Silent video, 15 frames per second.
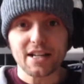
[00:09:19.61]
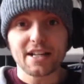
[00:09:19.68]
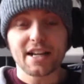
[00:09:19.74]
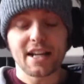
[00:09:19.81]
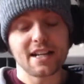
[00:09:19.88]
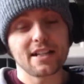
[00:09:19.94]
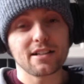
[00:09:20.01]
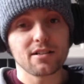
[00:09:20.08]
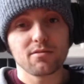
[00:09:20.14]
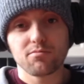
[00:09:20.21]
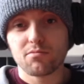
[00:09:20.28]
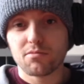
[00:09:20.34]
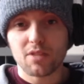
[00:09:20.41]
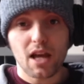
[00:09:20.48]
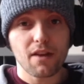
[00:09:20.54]
and then
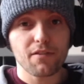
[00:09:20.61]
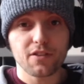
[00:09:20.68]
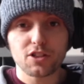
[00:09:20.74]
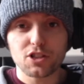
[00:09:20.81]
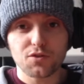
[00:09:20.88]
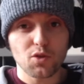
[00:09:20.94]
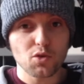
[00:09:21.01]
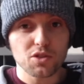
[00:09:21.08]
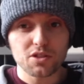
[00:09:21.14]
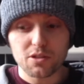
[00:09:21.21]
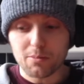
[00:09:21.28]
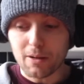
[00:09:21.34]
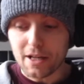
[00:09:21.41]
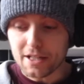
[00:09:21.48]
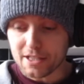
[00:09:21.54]
everything just falls into
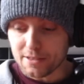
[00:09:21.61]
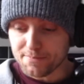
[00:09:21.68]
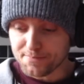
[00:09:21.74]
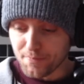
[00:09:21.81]
place.